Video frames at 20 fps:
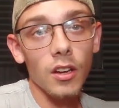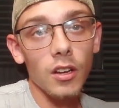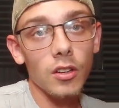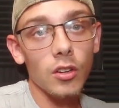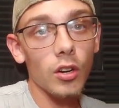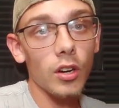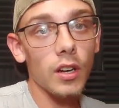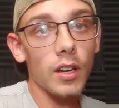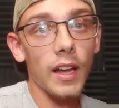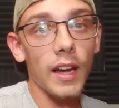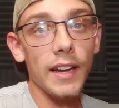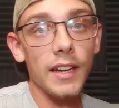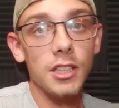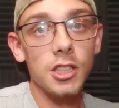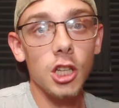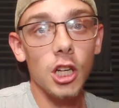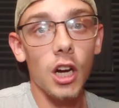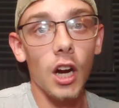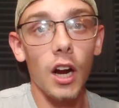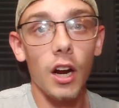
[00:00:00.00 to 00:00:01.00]
you're in like
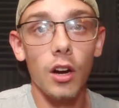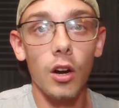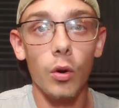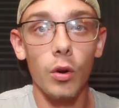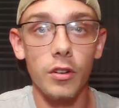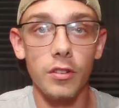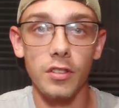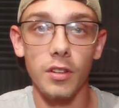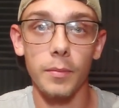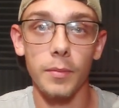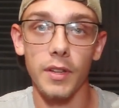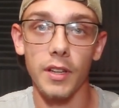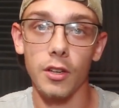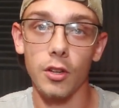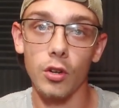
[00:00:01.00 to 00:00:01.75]
Chicago or something,